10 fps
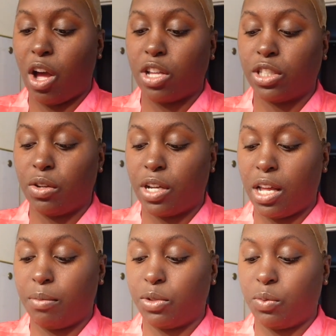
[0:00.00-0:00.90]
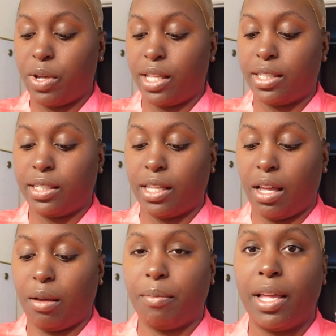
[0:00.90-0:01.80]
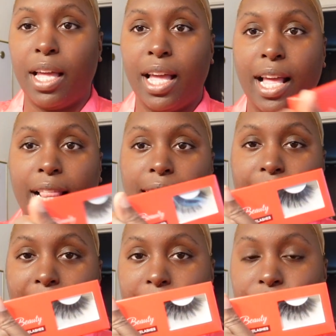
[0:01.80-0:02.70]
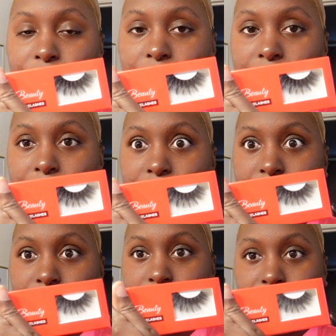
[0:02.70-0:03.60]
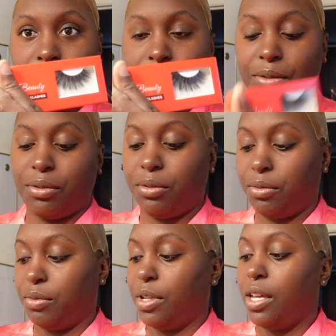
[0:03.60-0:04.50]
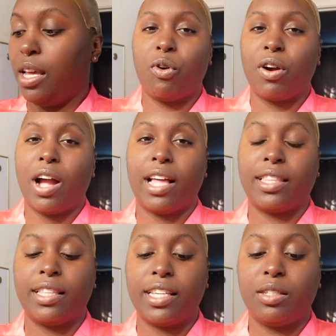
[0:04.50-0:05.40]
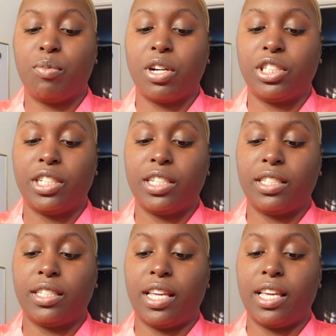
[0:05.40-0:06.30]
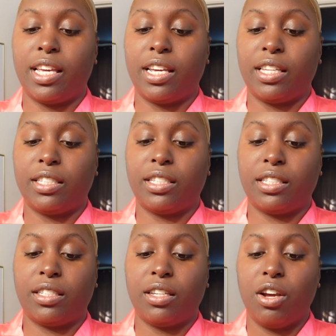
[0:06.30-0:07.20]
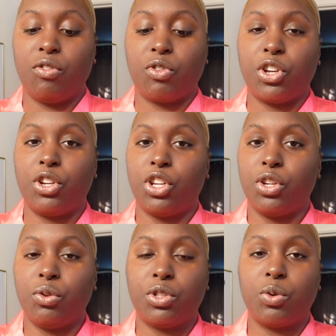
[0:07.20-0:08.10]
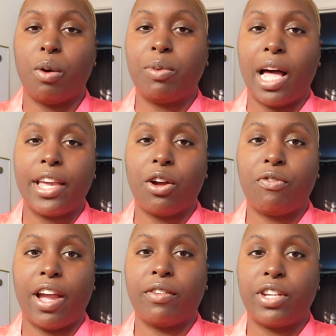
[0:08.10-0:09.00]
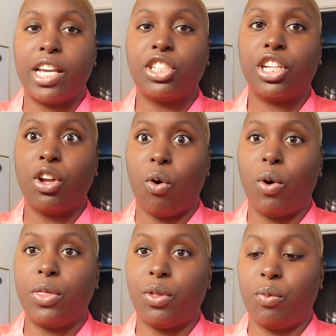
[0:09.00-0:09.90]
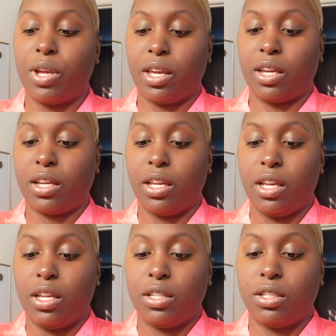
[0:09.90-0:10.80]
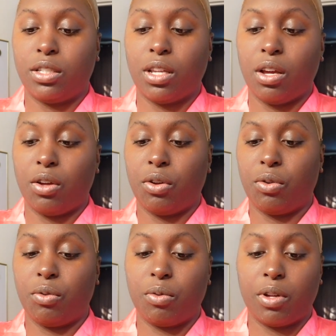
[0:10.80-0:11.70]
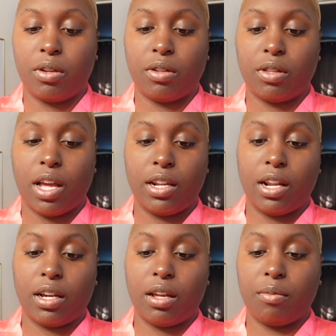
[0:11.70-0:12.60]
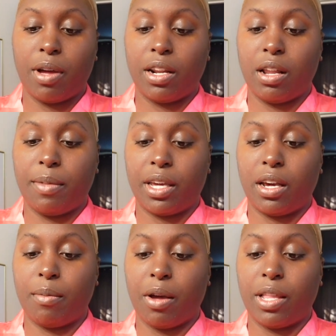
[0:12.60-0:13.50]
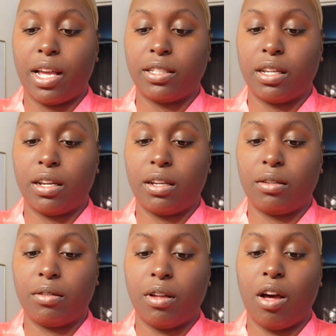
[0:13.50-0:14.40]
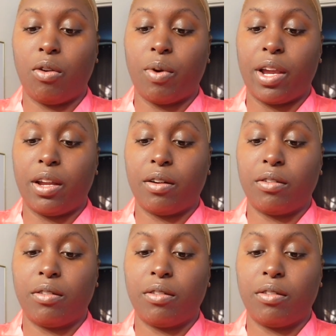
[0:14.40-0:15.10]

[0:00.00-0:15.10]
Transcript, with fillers: also comes with some lashes. Ooh. Or I think these brushes is for you to use to apply your foundation on the wig. So how did I come? How did I make it to my last line? Oh, right here.